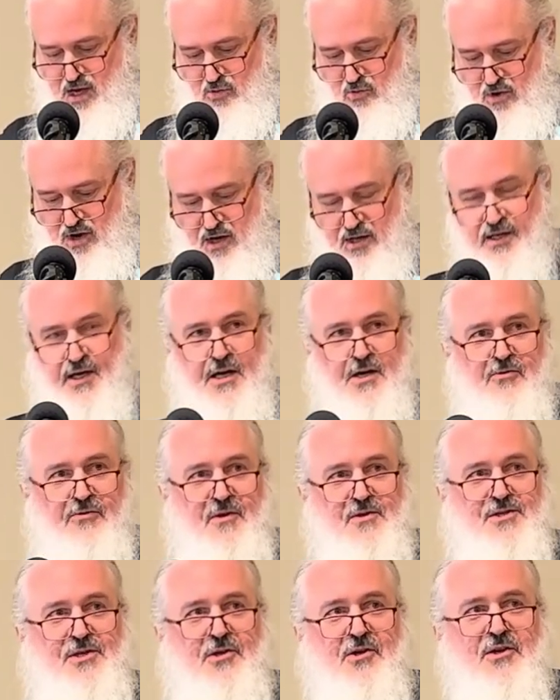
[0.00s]
Well, you know,
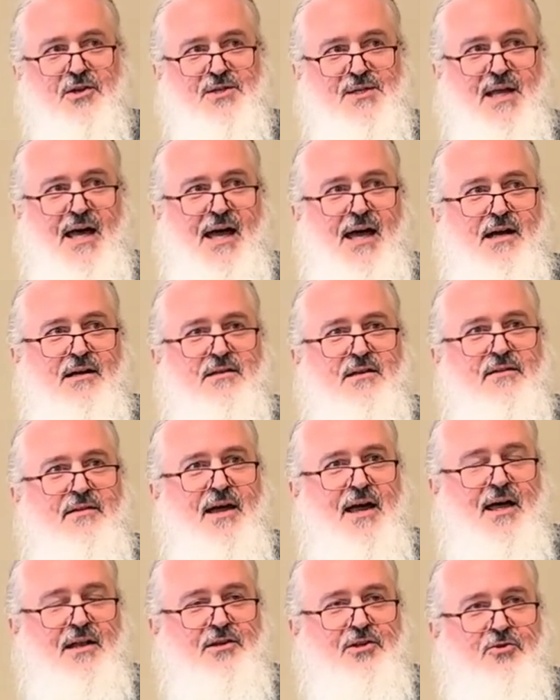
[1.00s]
there's a good side to
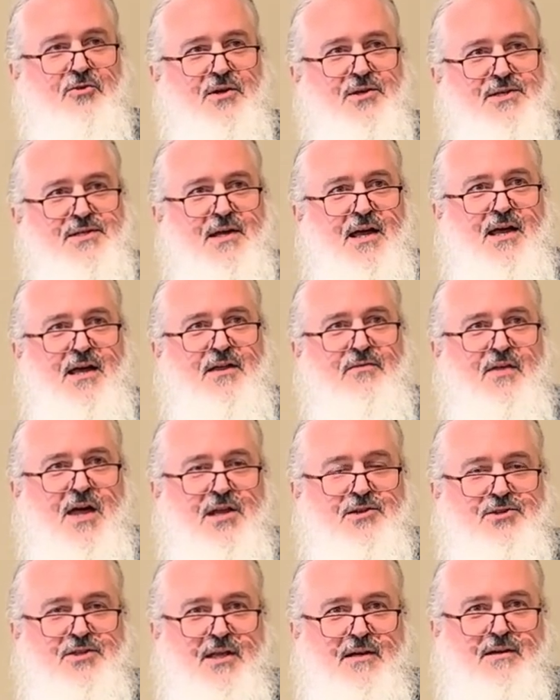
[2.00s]
that, you could say, and
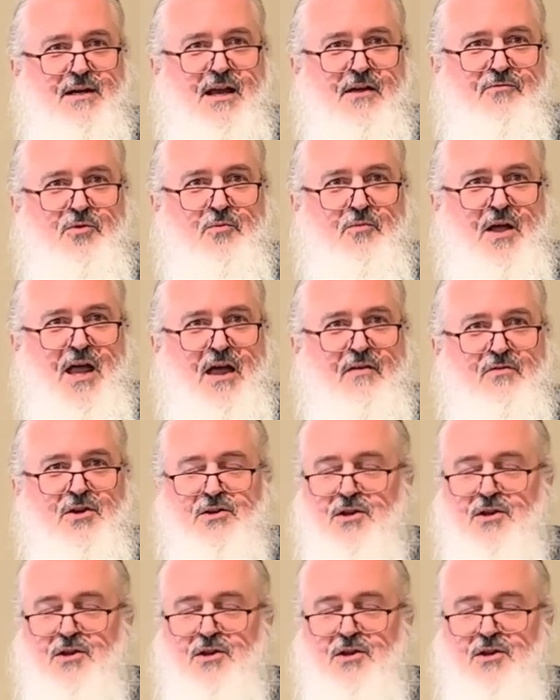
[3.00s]
that's that if you have